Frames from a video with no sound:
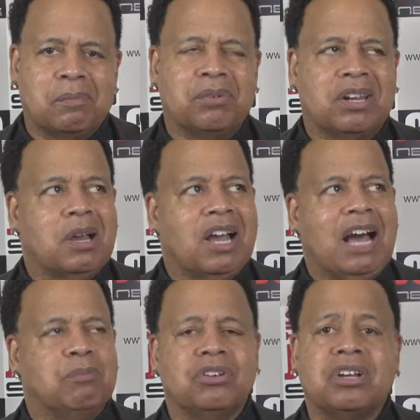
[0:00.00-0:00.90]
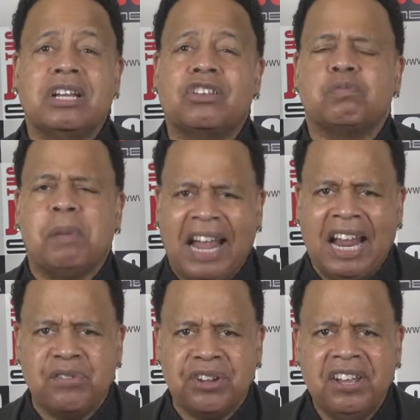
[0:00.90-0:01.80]
But I'm looking at this
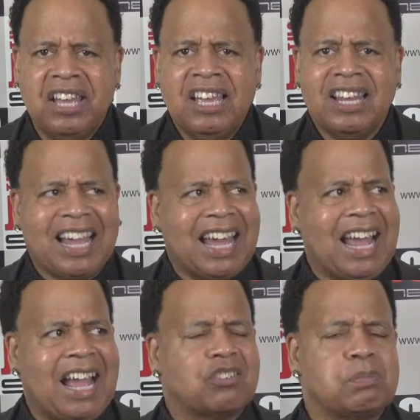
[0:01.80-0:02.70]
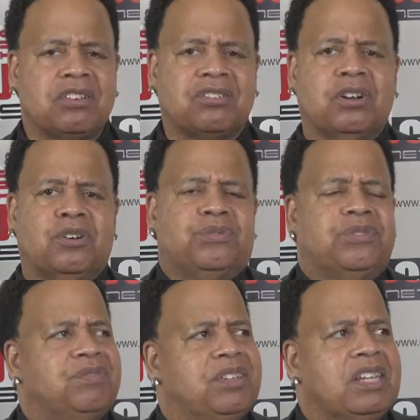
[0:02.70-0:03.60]
behavior, and I got to ask myself,
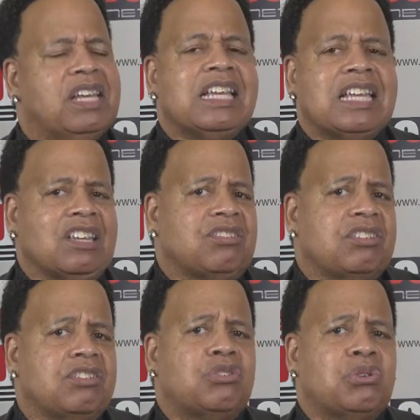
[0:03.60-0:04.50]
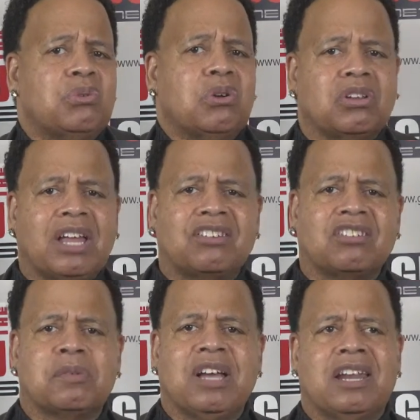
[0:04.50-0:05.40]
is this dude on like some
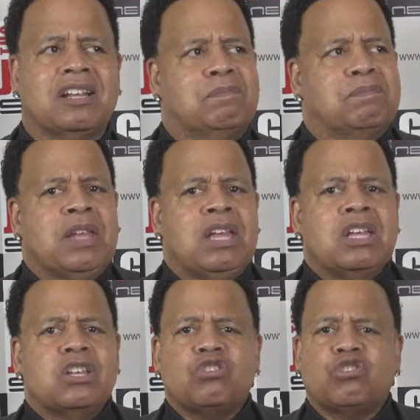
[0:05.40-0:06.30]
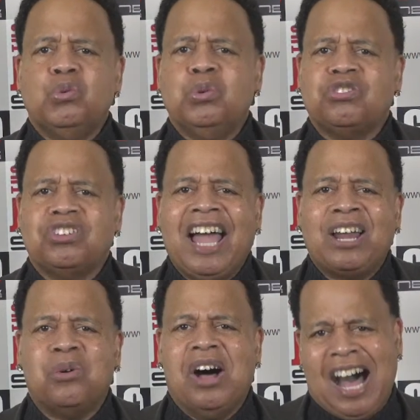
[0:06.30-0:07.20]
kind of
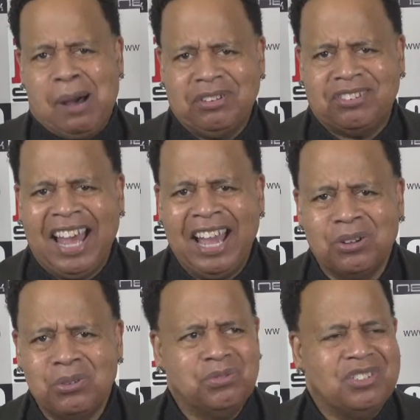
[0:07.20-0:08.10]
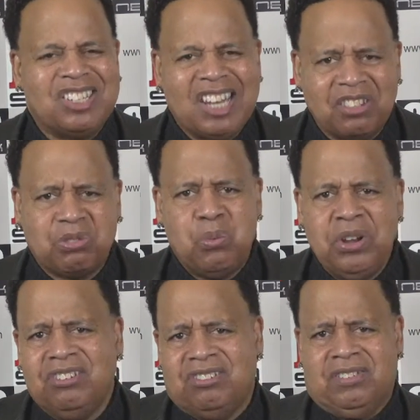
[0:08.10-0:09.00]
suicidal, homicidal death
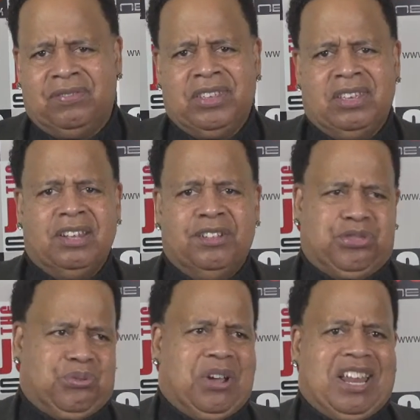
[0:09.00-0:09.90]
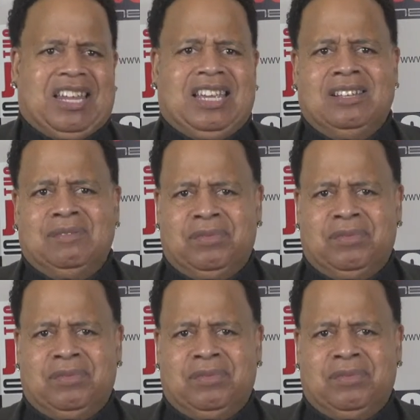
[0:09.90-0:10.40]
wish, threatening